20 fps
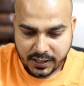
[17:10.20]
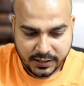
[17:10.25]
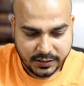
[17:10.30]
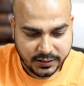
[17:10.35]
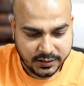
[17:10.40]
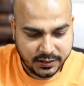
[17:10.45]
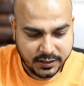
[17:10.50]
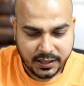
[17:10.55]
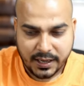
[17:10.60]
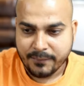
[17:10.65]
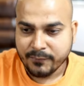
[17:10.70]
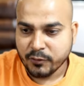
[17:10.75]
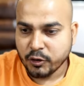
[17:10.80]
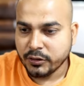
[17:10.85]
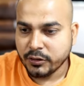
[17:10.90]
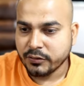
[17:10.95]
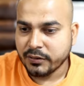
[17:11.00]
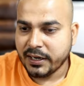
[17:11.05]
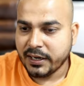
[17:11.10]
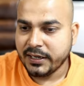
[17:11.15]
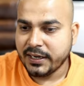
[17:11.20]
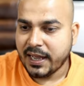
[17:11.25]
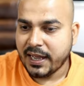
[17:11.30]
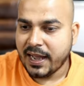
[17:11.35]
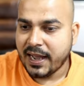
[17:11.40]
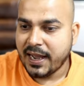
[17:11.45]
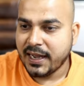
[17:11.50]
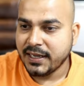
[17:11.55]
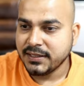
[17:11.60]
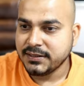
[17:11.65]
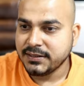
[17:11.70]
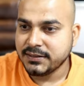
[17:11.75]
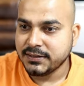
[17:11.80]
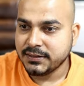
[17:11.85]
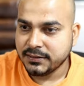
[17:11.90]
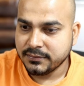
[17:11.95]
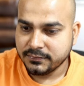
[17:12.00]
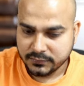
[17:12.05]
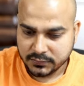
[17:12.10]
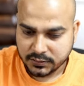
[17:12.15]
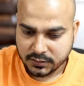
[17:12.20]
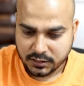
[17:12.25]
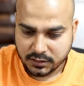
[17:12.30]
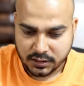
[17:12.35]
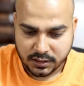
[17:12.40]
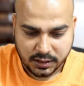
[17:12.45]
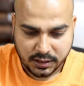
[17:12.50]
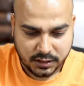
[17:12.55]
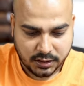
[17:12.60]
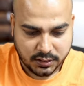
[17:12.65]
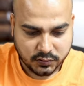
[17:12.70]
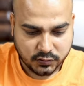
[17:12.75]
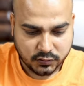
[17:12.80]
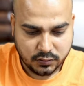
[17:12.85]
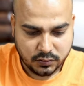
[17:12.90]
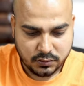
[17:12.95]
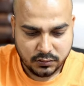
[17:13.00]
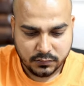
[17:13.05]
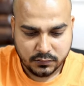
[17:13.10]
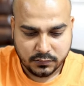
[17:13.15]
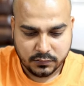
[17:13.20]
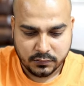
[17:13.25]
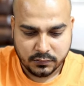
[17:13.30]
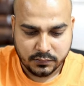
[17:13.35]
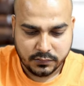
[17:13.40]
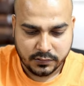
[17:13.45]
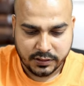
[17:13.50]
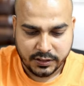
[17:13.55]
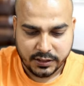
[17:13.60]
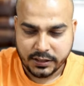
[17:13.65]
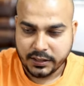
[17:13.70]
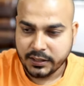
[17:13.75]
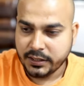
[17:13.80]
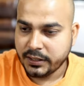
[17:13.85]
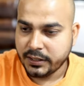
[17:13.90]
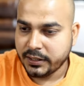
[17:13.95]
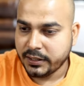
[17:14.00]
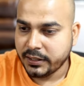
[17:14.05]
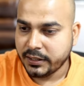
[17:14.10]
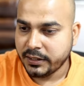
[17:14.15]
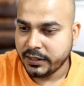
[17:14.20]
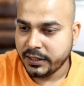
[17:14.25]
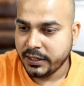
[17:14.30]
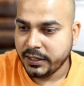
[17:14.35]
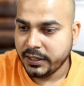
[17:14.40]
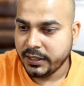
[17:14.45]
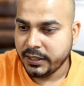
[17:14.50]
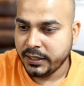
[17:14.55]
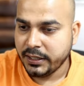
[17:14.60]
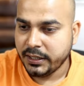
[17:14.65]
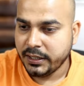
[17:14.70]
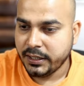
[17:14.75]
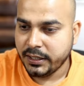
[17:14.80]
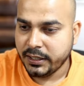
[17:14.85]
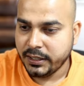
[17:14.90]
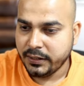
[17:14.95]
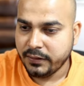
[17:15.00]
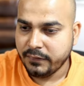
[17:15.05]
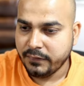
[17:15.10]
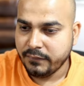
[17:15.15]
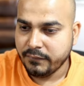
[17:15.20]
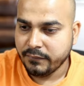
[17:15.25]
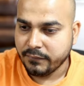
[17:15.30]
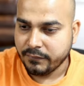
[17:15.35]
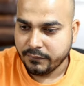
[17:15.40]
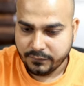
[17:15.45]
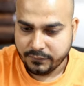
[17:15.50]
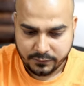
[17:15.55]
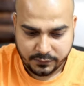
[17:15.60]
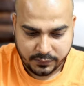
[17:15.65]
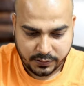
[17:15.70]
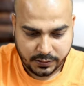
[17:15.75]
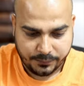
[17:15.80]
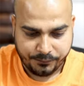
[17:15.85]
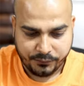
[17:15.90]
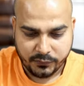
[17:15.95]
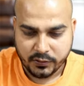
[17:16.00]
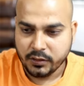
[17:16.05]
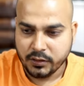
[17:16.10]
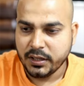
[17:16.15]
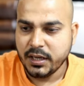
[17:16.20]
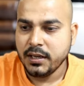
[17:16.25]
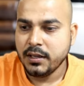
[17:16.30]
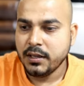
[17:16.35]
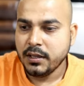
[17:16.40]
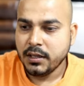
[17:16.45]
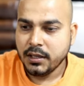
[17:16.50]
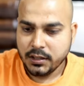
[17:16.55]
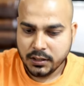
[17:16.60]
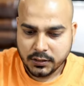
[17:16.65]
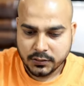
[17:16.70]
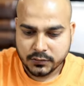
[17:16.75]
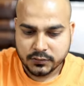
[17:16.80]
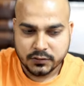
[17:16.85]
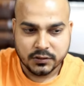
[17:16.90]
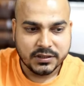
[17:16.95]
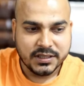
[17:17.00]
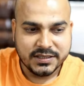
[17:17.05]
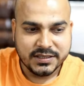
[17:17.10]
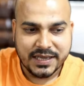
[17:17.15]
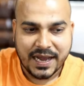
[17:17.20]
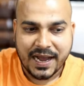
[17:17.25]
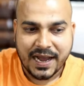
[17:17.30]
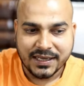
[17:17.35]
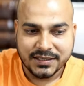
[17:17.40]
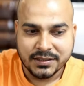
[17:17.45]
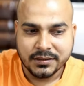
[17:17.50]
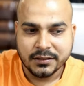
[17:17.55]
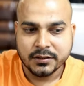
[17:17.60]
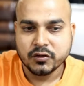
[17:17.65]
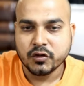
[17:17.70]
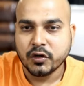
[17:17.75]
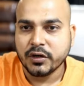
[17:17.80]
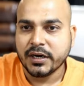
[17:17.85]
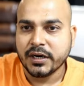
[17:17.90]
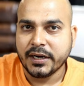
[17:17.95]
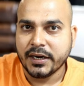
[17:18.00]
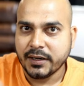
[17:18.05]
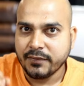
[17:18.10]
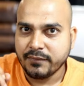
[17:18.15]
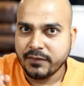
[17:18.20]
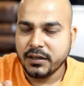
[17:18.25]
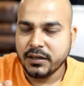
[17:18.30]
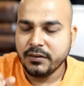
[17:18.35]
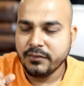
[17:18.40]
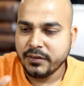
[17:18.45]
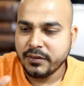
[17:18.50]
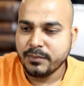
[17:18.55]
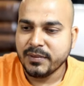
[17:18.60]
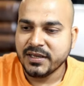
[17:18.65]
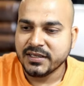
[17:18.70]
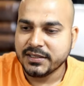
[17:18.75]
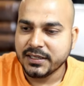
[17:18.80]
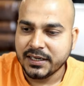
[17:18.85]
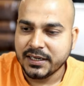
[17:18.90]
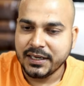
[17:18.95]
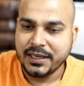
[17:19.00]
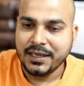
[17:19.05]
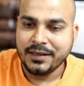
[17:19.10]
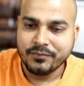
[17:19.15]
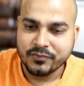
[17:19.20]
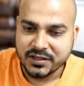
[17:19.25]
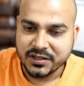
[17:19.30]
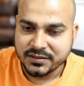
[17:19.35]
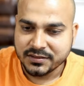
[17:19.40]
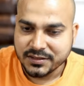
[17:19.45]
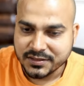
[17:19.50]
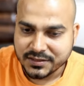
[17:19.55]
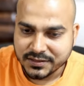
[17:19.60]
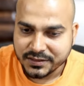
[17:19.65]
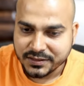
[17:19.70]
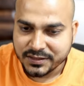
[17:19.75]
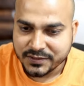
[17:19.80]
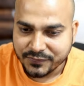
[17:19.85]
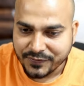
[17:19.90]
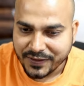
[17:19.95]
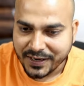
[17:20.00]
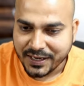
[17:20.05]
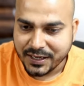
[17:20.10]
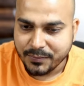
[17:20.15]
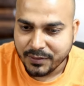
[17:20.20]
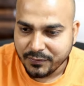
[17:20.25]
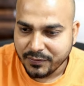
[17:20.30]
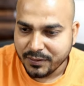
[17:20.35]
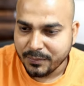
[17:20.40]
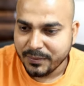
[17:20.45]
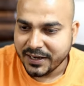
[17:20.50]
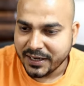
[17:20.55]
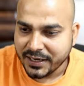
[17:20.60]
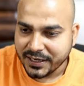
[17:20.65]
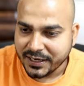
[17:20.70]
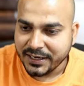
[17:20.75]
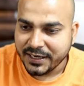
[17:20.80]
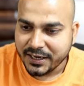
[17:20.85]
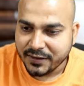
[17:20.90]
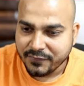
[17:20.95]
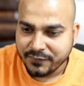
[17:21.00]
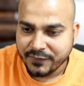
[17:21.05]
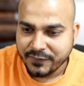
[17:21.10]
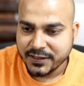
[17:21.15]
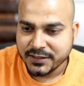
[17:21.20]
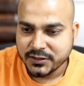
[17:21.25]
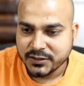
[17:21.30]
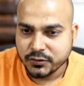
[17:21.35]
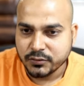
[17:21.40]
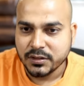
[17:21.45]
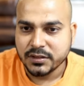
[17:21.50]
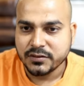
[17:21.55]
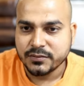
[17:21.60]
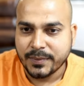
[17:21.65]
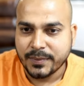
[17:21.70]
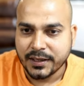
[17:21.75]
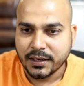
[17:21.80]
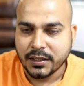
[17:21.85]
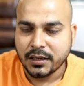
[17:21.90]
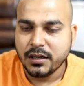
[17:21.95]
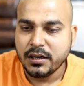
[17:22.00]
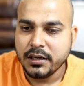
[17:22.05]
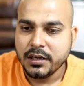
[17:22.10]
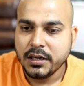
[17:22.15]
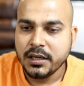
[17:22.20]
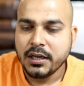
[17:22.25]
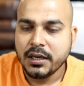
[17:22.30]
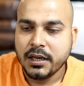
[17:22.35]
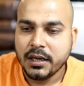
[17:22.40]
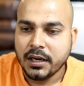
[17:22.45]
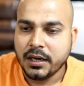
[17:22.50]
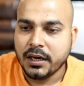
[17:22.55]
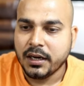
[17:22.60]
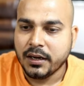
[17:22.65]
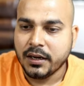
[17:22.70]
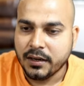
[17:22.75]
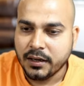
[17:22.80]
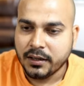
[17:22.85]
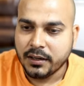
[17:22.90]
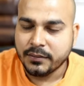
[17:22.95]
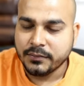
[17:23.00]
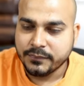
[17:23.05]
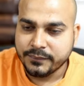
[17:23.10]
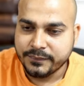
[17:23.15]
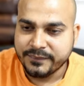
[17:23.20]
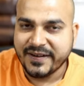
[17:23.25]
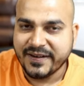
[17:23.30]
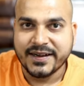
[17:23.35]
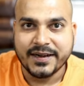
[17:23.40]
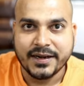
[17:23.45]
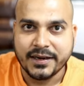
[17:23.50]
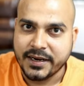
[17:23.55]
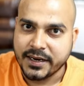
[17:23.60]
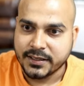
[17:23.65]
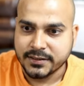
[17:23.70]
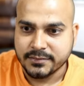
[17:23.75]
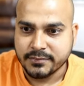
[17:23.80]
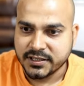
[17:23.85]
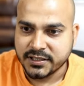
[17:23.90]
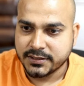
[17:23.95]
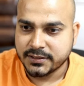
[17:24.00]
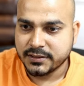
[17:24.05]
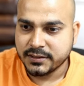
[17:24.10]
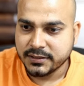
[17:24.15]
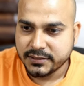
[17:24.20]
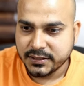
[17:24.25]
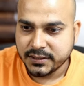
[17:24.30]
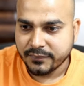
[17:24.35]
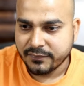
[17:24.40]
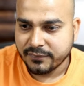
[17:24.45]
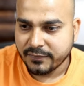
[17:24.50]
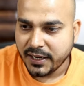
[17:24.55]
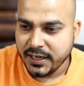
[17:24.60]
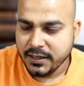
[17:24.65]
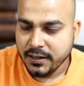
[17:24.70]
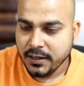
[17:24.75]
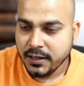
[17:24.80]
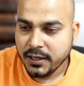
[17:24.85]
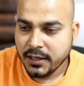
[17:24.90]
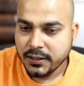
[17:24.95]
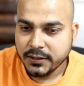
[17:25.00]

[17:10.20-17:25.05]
And here I'm going to write as underscore retriever okay so this as underscore retriever will basically this this this variable will be an interface to this particular uh, vector database itself right